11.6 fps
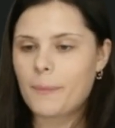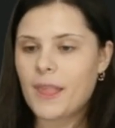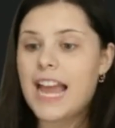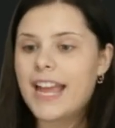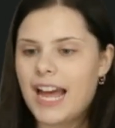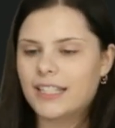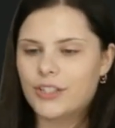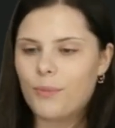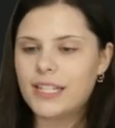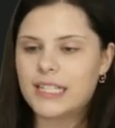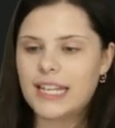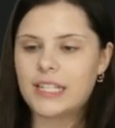Thinking about
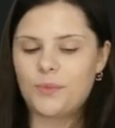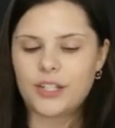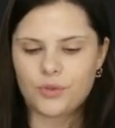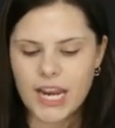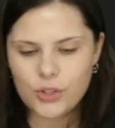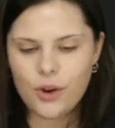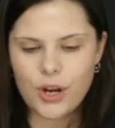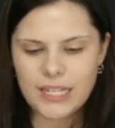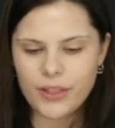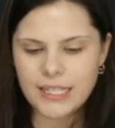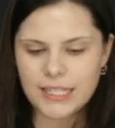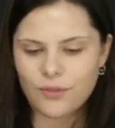blockchain technology
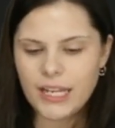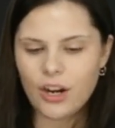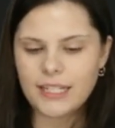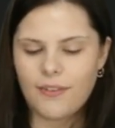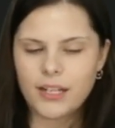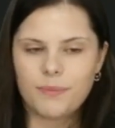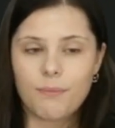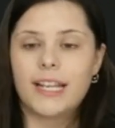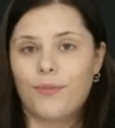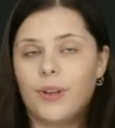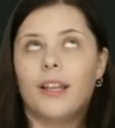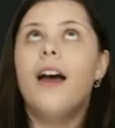where
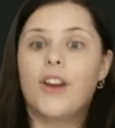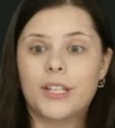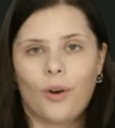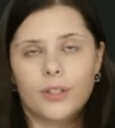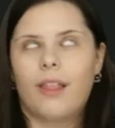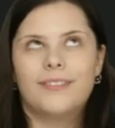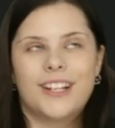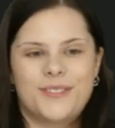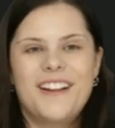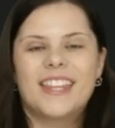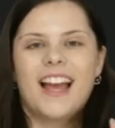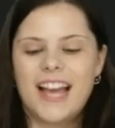security and
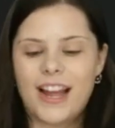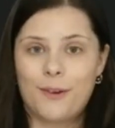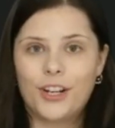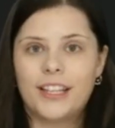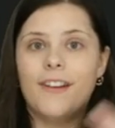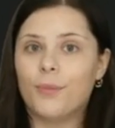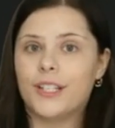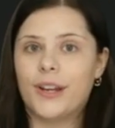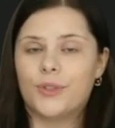reliability are paramount.